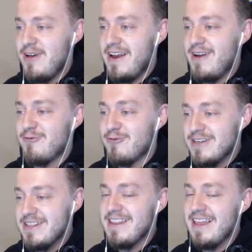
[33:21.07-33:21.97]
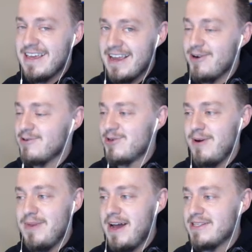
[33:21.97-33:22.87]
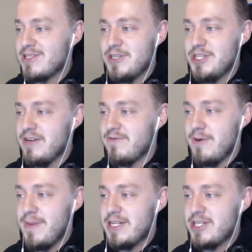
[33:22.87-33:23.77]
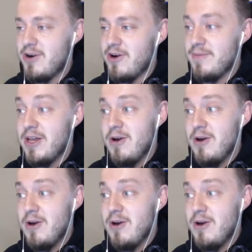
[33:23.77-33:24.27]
and I really like Carol, so I'm not switching it for a Magikarp.